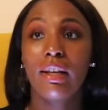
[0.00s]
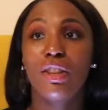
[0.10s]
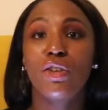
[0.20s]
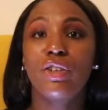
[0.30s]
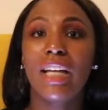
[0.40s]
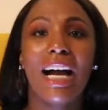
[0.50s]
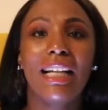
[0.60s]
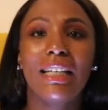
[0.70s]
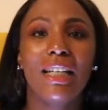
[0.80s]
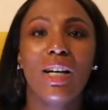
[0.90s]
the
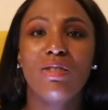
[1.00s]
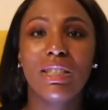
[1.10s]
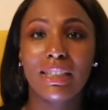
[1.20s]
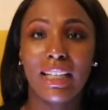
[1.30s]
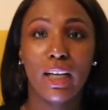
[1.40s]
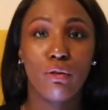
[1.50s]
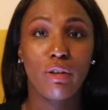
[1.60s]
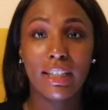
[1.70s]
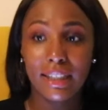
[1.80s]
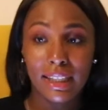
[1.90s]
reality of just saying
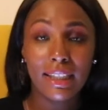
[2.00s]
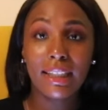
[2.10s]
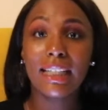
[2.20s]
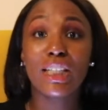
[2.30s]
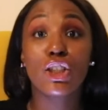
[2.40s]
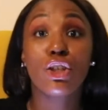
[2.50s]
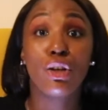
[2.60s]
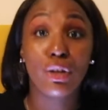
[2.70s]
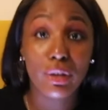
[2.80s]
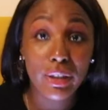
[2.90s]
Razia is
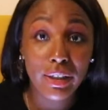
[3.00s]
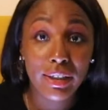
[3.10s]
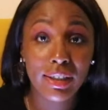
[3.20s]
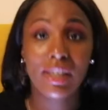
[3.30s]
good